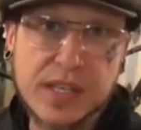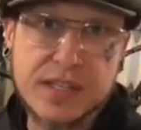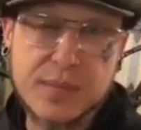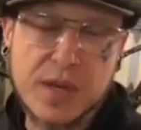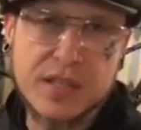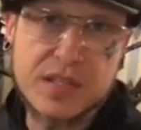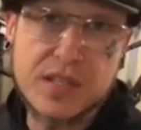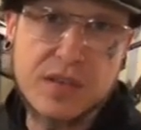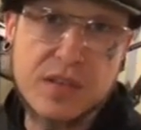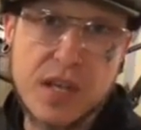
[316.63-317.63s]
to get some
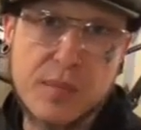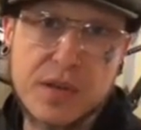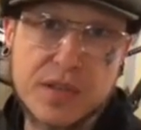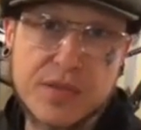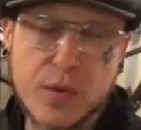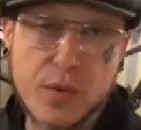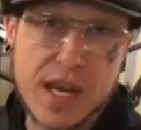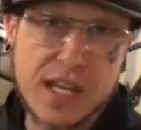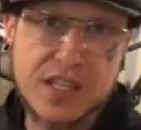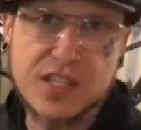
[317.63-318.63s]
unskewed numbers for
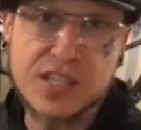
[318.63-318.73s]
range and